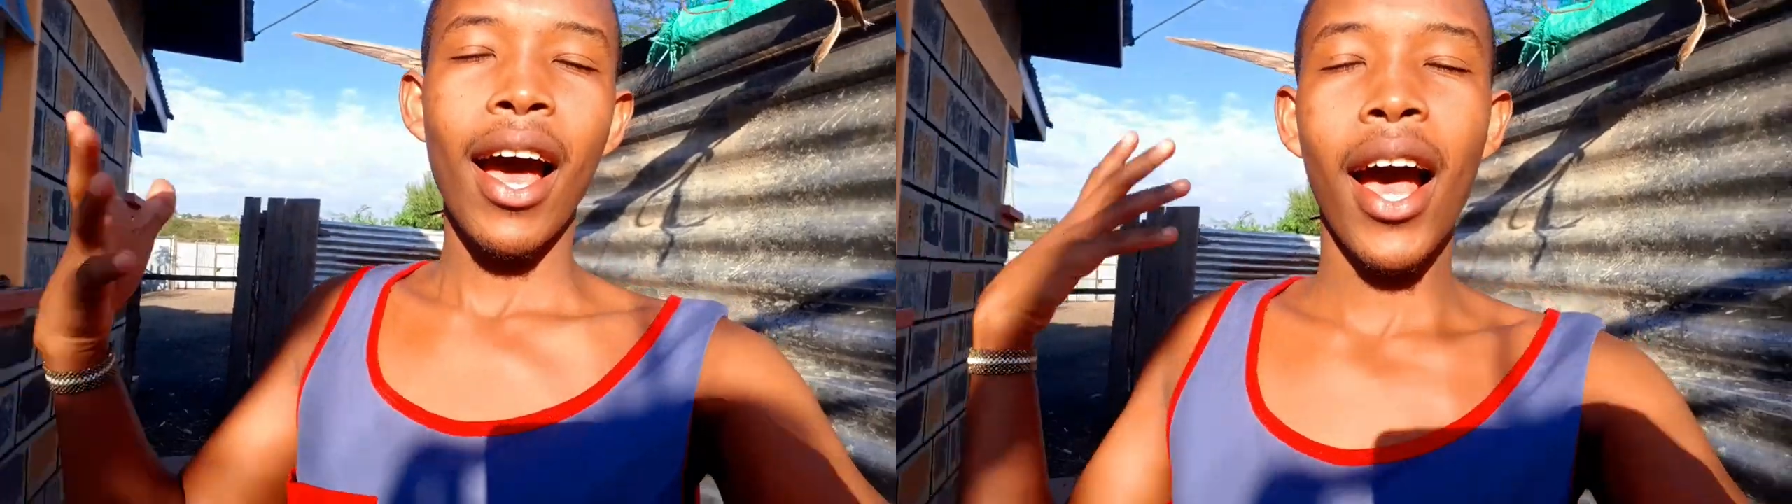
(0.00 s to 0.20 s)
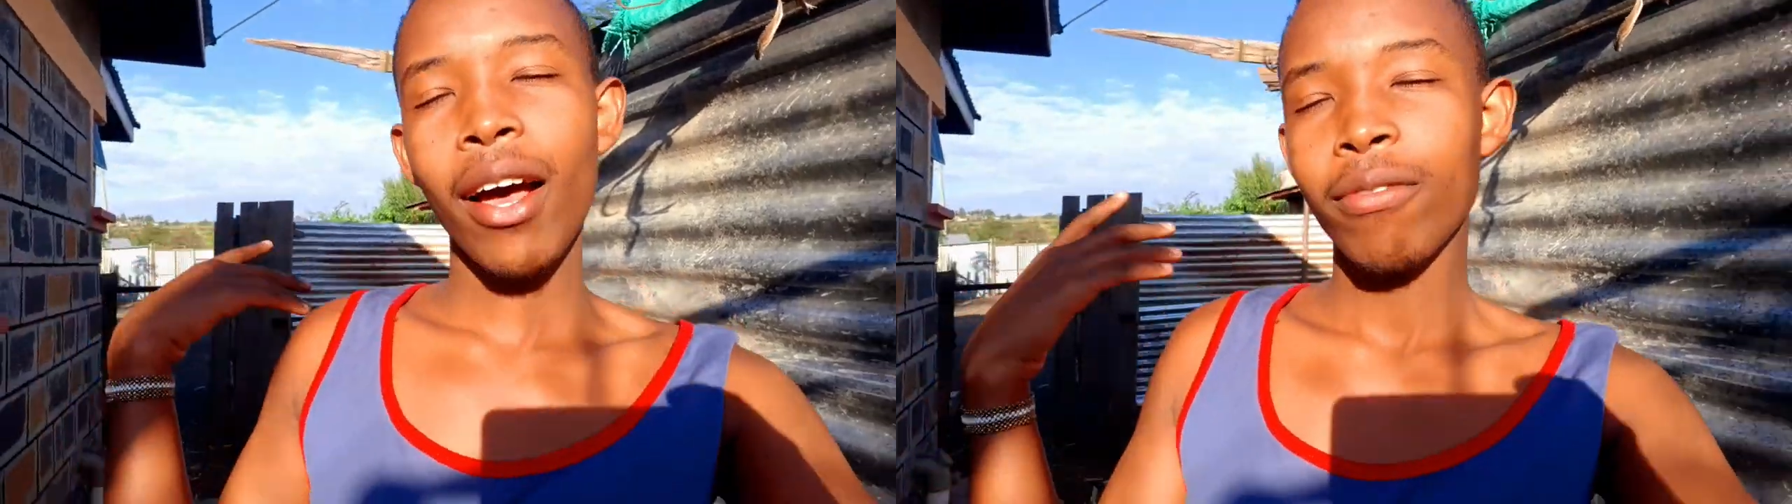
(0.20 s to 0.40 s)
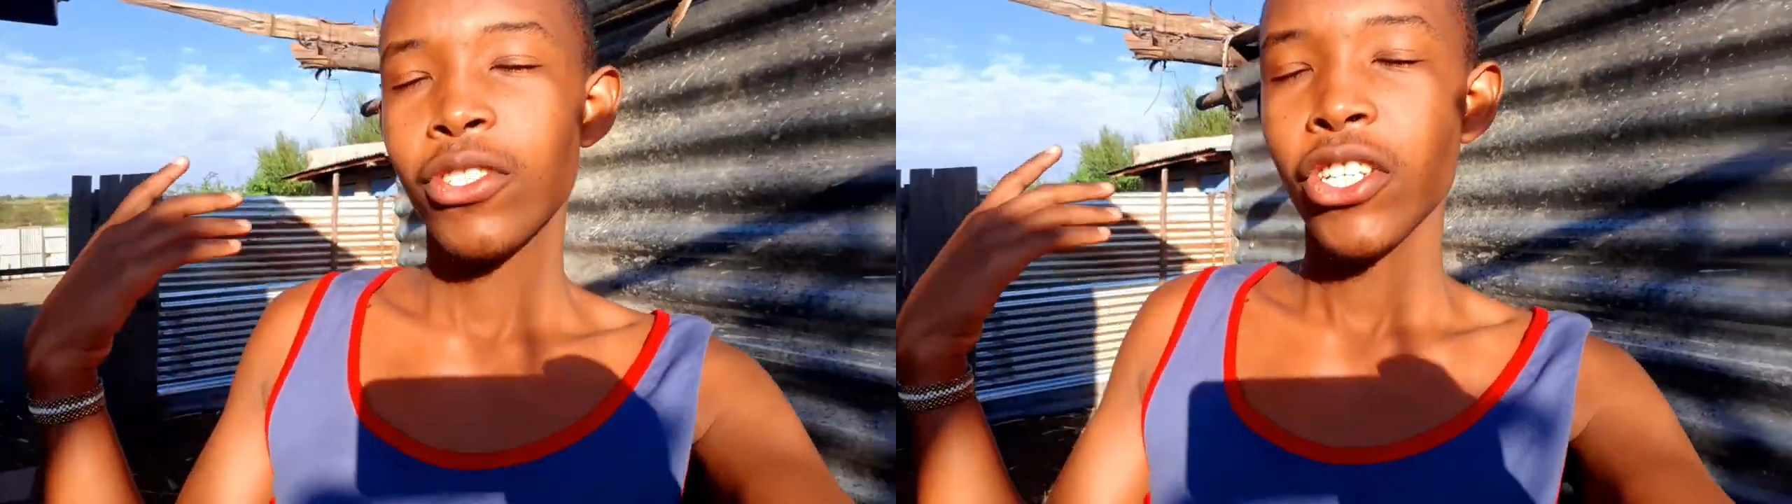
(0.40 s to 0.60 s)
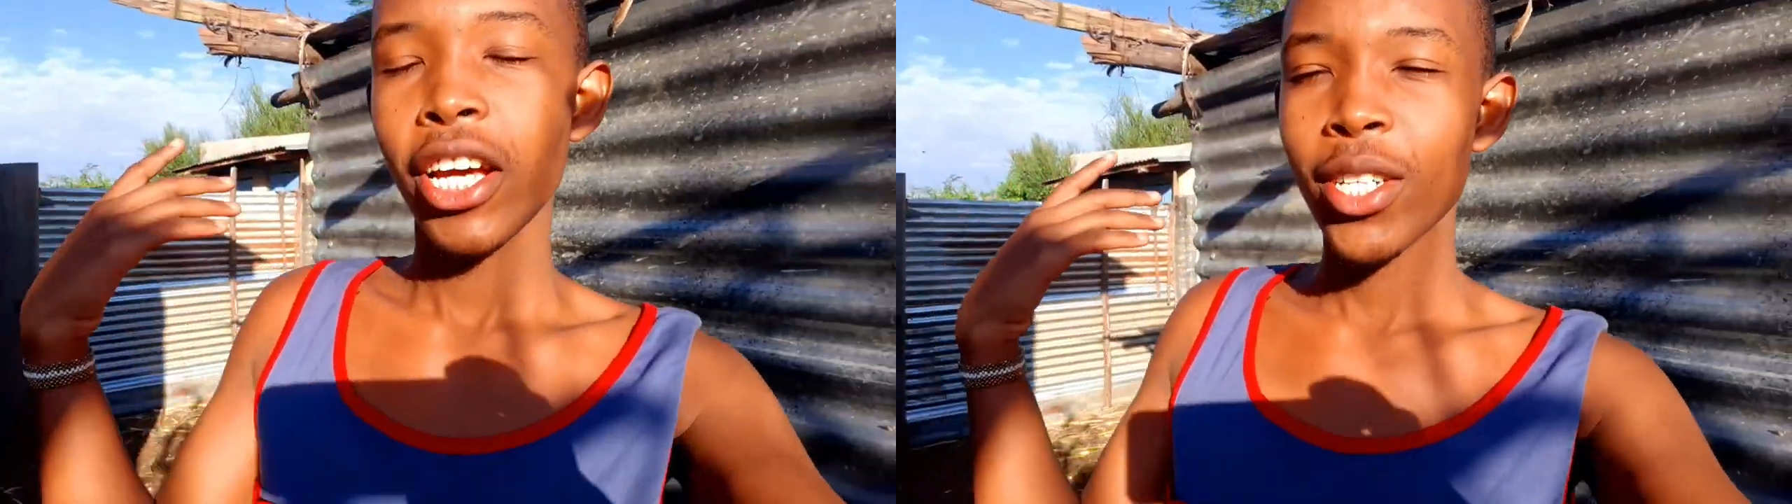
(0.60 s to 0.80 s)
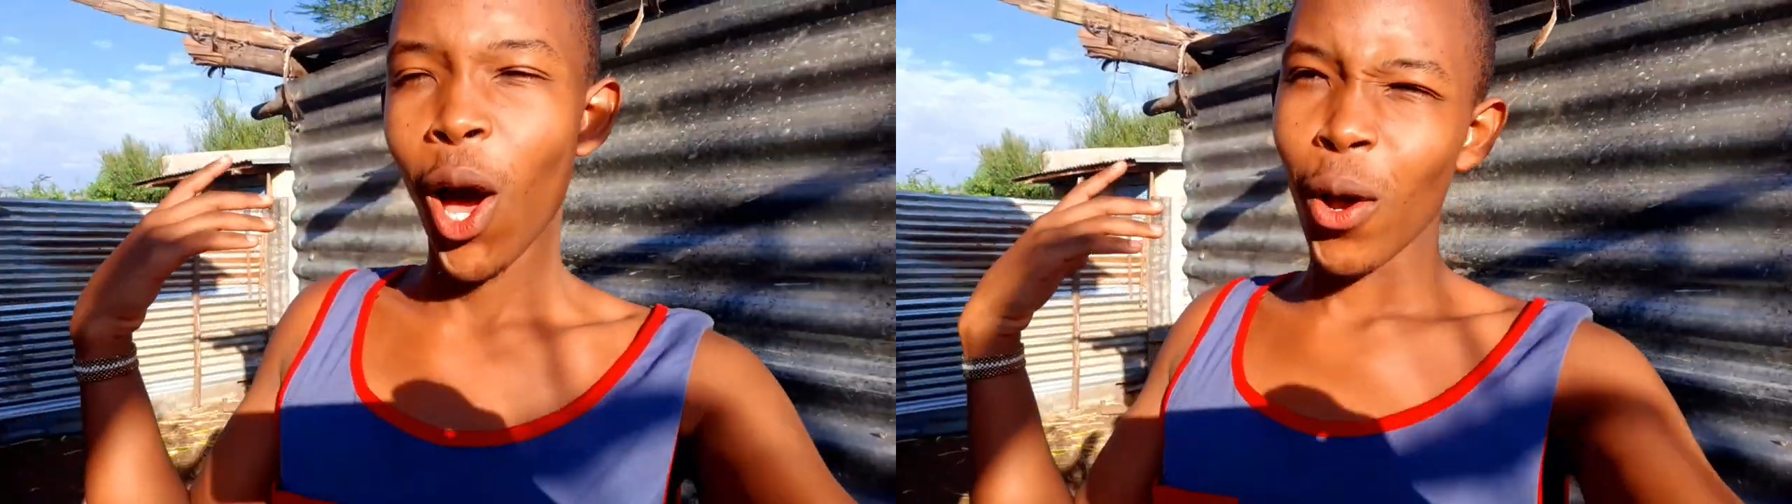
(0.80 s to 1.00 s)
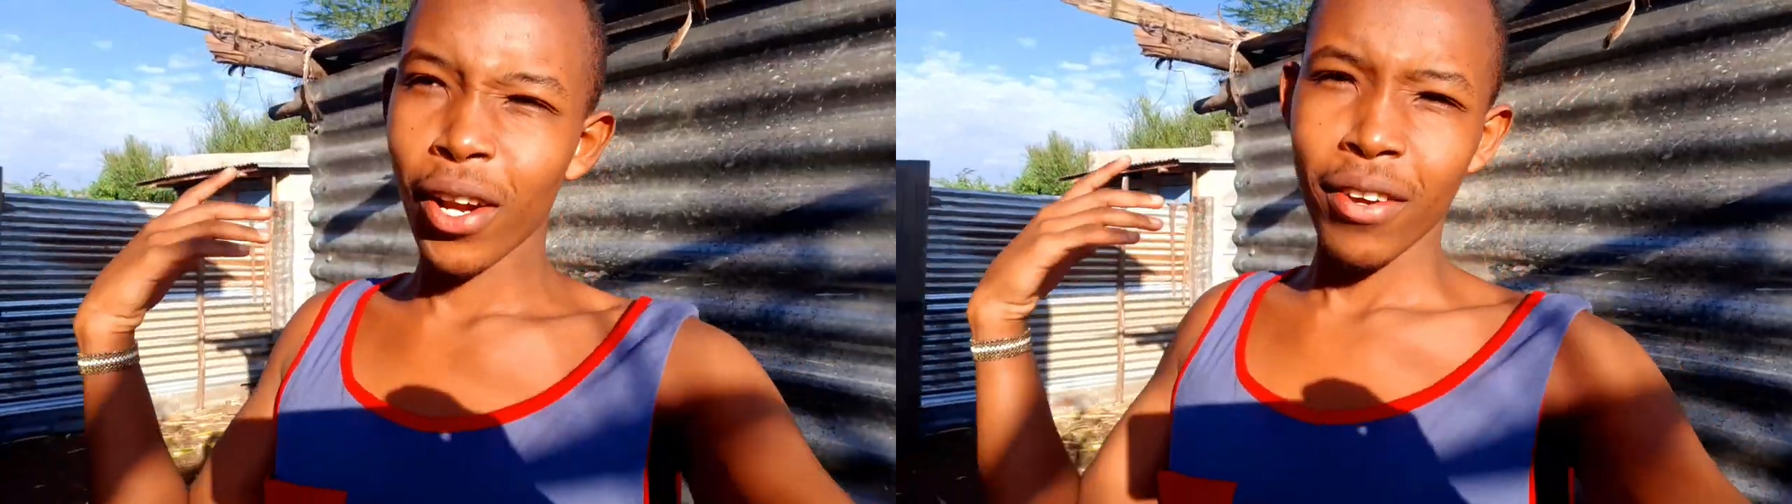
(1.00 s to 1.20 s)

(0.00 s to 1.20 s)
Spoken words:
I've checked on